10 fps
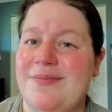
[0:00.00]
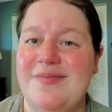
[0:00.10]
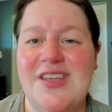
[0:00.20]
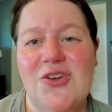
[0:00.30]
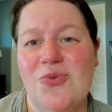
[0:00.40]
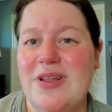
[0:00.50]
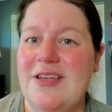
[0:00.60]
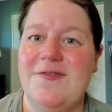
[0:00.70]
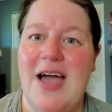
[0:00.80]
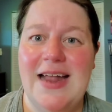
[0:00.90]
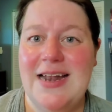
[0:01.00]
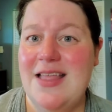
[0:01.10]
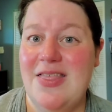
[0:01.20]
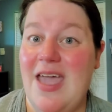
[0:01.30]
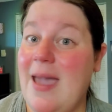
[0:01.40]
Didn't really find
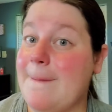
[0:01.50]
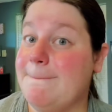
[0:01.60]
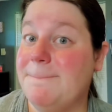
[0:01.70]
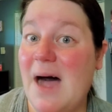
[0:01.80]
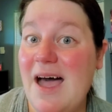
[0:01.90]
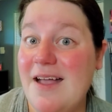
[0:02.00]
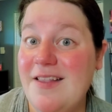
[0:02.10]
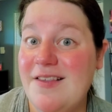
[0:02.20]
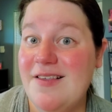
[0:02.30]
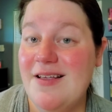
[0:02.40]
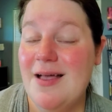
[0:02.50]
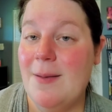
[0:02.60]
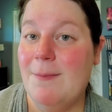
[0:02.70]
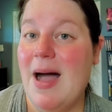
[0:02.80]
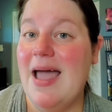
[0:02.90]
anything, but
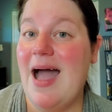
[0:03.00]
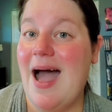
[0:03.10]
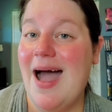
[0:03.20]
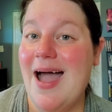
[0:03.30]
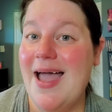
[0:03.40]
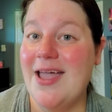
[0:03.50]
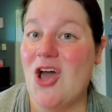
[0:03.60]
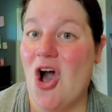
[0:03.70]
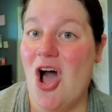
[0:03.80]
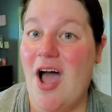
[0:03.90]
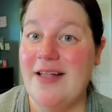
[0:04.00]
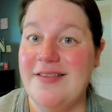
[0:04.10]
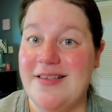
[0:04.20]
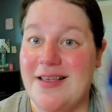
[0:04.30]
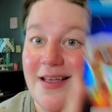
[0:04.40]
my eye caught